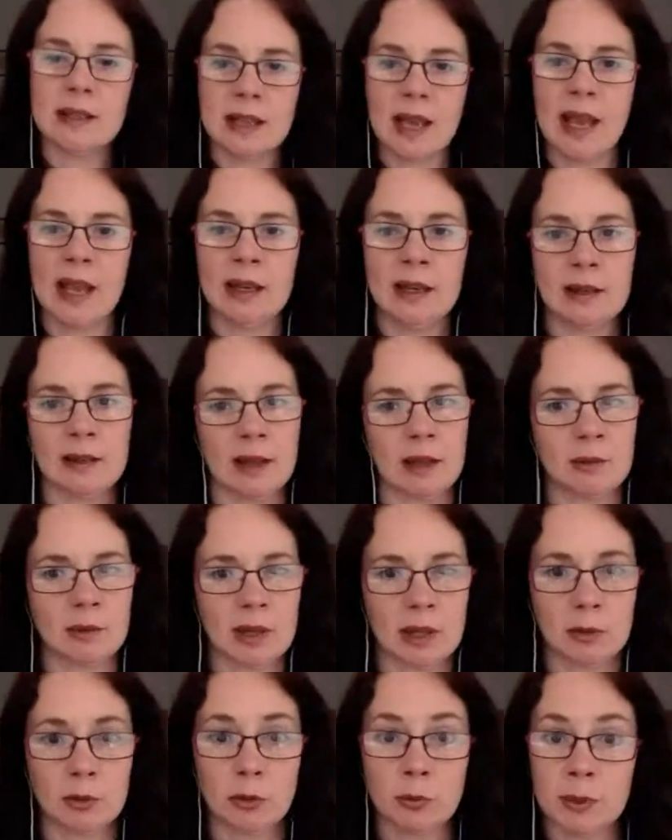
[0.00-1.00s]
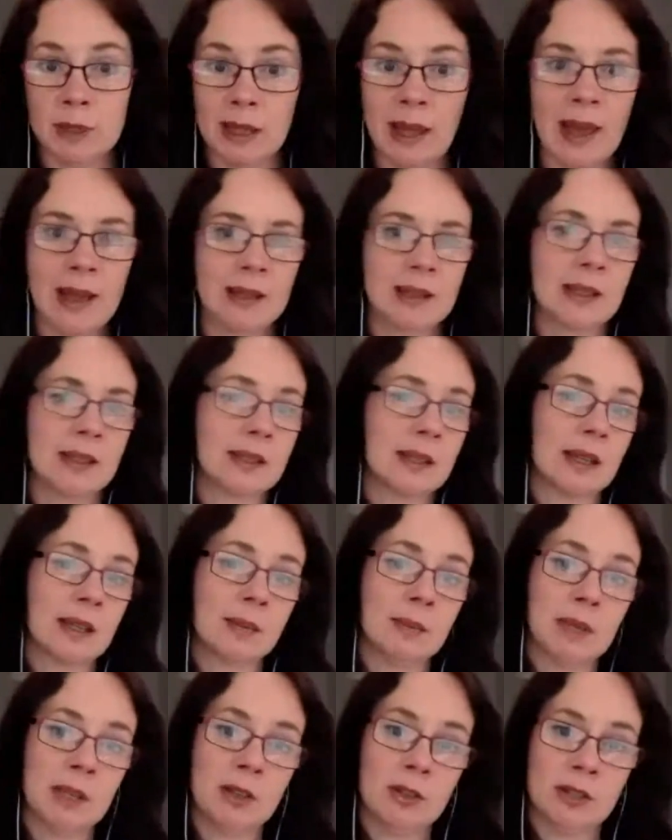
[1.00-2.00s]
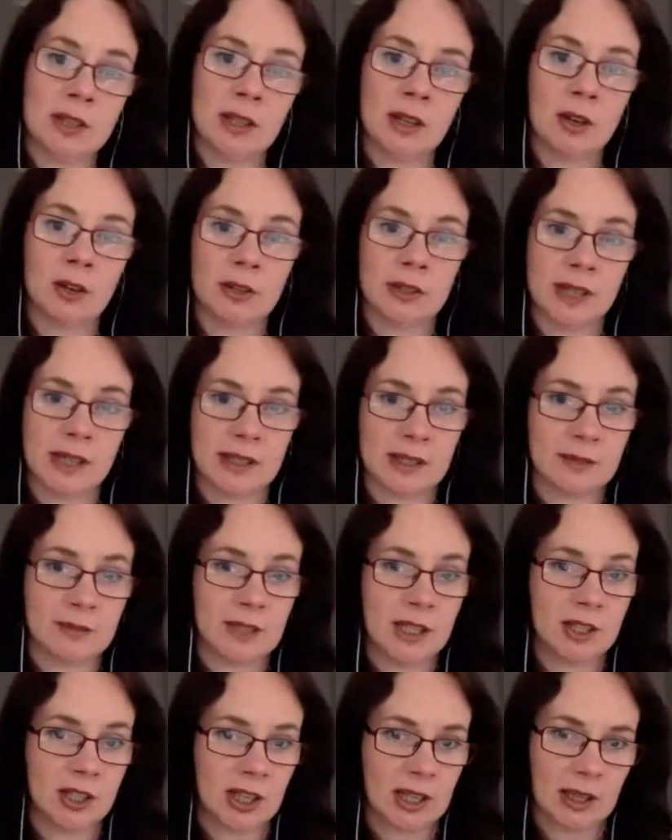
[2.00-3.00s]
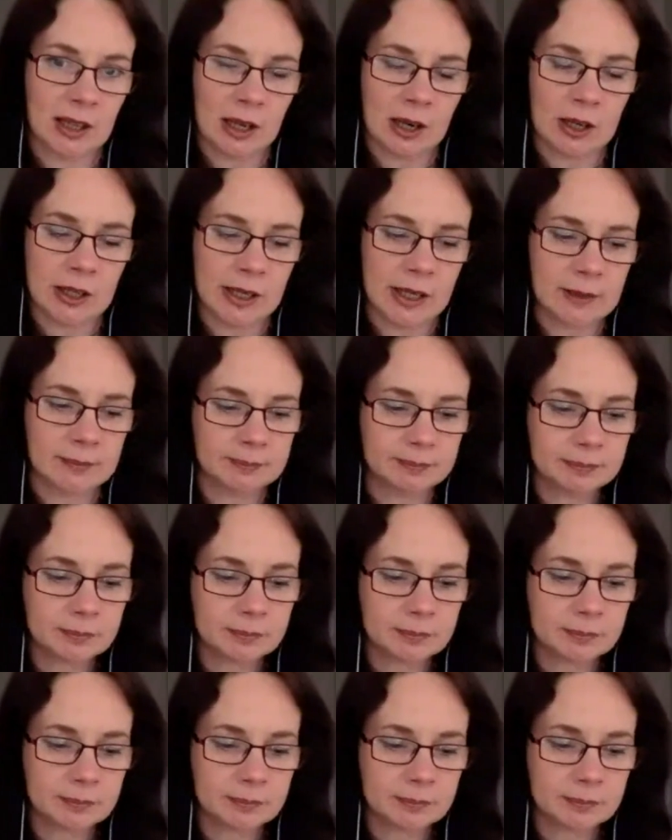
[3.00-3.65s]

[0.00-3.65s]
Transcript: anything with an open license that can be used in the context of teaching and learning.